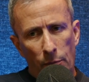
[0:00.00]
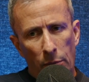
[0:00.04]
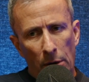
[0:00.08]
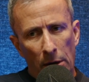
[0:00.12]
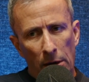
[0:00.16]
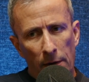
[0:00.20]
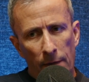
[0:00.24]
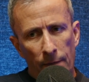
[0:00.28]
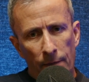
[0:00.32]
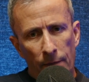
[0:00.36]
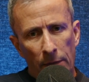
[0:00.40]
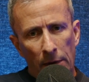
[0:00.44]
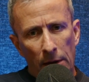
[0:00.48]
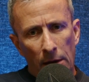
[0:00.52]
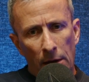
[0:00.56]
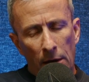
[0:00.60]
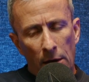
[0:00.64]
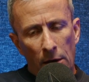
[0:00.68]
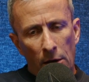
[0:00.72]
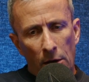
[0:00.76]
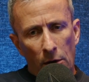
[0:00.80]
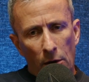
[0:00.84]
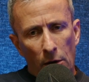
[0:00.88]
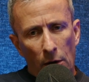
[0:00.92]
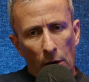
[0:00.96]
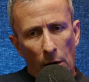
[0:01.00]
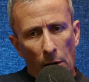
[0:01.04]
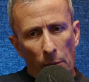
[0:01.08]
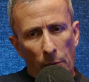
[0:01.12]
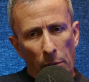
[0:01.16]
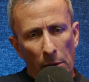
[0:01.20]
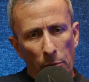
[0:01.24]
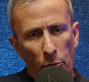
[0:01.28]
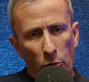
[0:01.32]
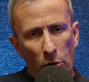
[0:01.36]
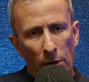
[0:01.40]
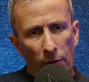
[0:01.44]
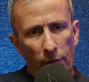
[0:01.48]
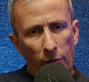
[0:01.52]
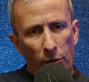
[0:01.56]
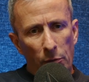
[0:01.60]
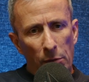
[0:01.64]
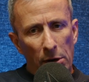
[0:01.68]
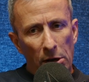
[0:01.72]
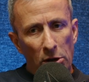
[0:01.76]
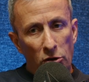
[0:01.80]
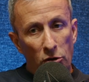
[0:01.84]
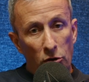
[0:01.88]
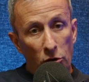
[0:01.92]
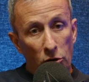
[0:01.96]
but a bit more
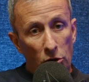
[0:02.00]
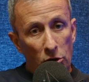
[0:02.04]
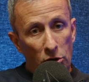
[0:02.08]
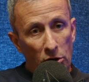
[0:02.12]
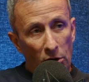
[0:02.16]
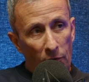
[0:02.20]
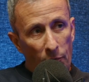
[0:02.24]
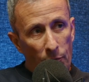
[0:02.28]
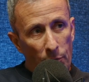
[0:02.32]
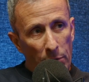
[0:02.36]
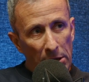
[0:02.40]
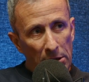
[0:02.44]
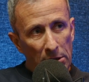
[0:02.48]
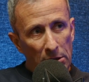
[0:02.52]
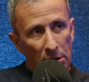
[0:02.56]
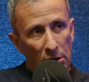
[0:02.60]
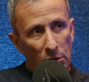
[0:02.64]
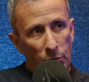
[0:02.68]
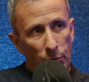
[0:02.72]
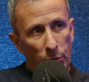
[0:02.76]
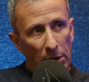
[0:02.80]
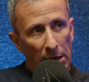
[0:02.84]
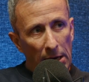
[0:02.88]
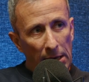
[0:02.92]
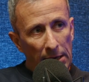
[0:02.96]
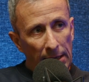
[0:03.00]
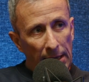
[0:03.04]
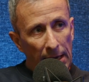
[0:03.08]
information on your sort of business plan,